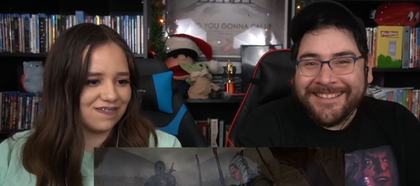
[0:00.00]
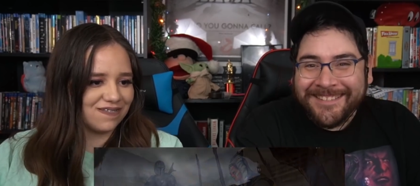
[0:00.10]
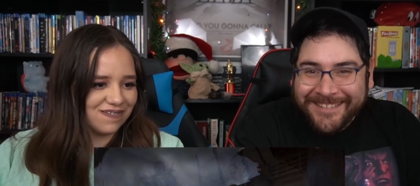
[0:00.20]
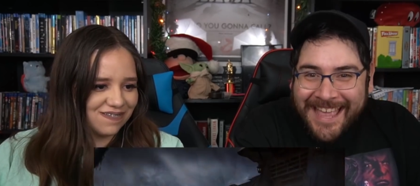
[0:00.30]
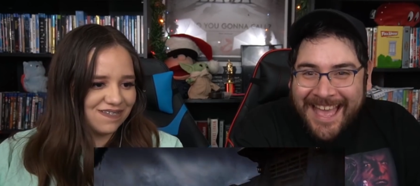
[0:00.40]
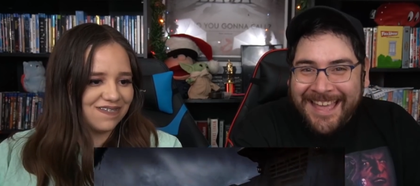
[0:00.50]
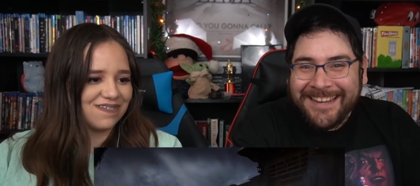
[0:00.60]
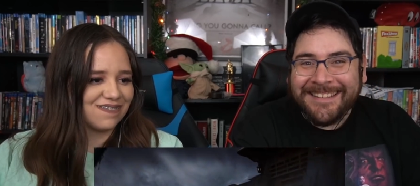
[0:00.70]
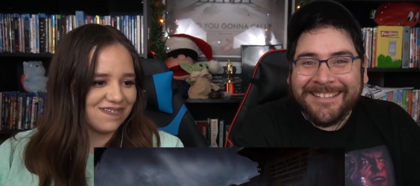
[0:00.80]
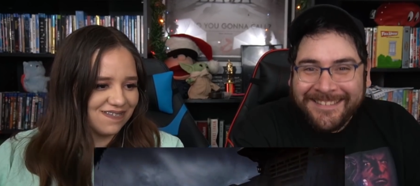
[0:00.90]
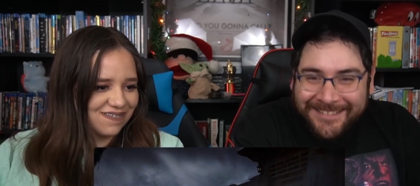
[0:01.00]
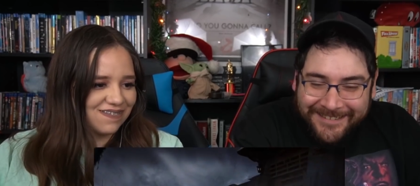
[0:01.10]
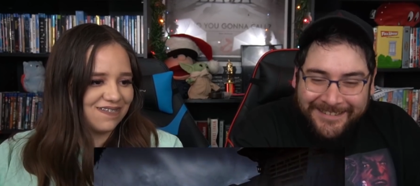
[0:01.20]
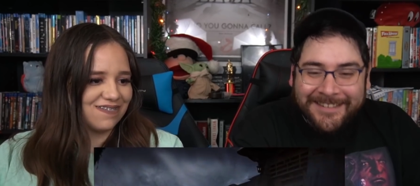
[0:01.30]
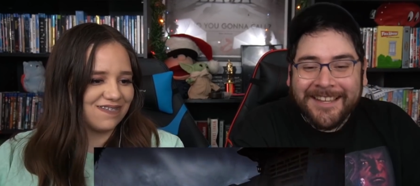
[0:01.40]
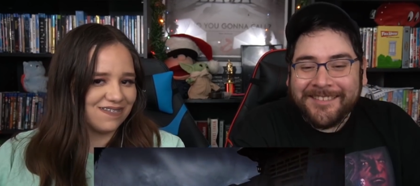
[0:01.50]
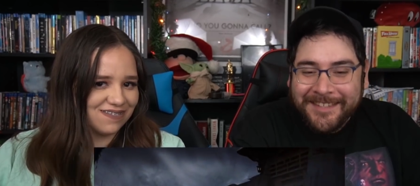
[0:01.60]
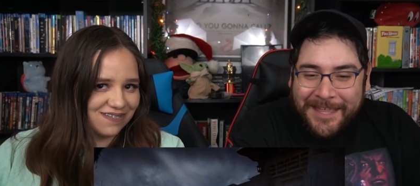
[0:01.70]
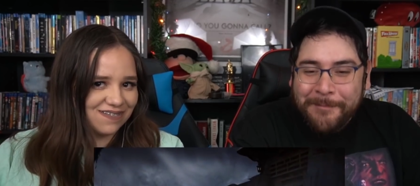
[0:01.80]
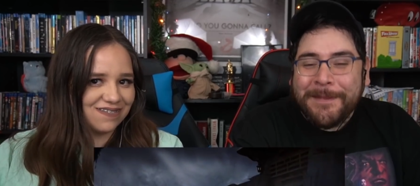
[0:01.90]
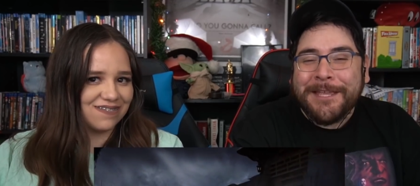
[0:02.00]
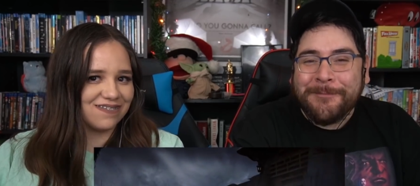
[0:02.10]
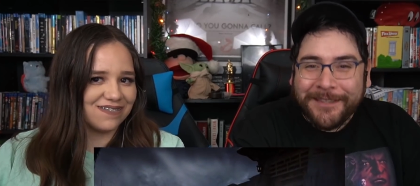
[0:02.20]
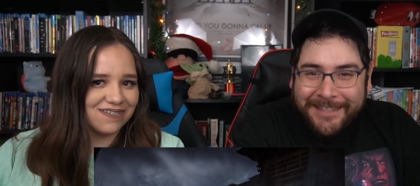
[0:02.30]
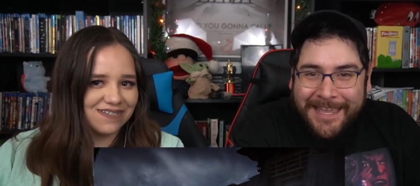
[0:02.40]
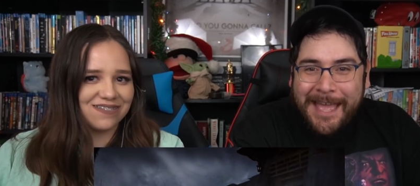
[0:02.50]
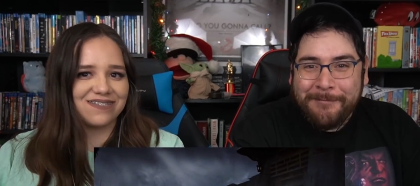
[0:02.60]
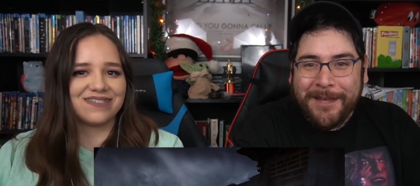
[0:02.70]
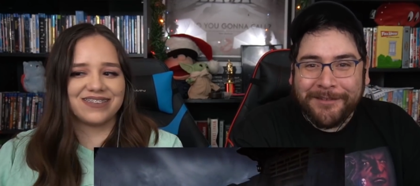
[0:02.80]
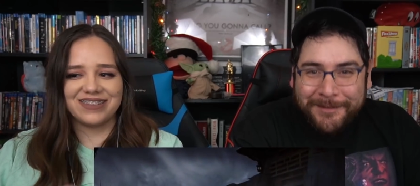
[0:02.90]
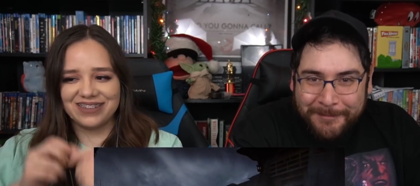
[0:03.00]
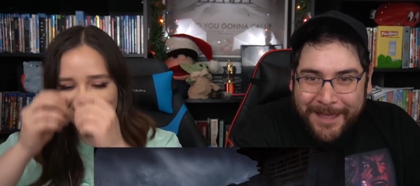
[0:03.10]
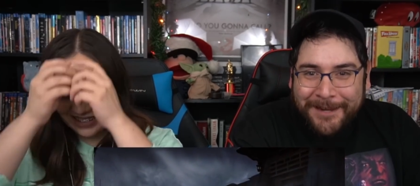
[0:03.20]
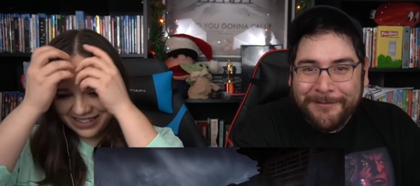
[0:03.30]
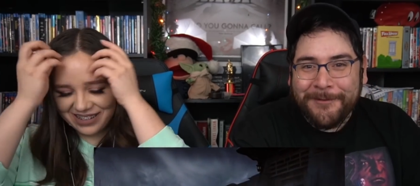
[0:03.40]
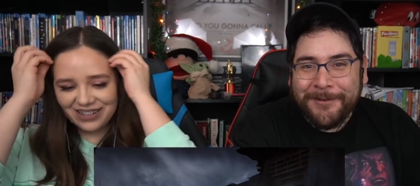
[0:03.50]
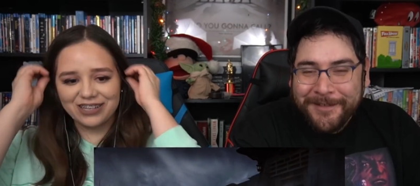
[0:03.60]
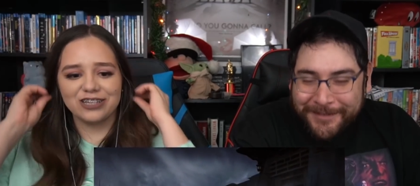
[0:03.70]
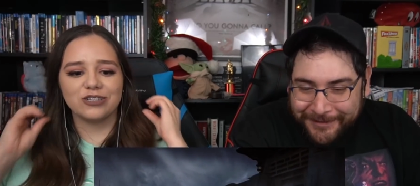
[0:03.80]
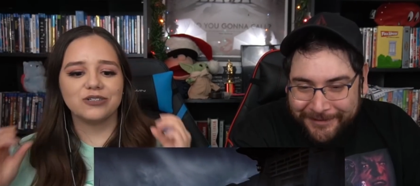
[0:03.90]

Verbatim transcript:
Speaker 1: little cat. You guys see that meme with the cat bouncing back and forth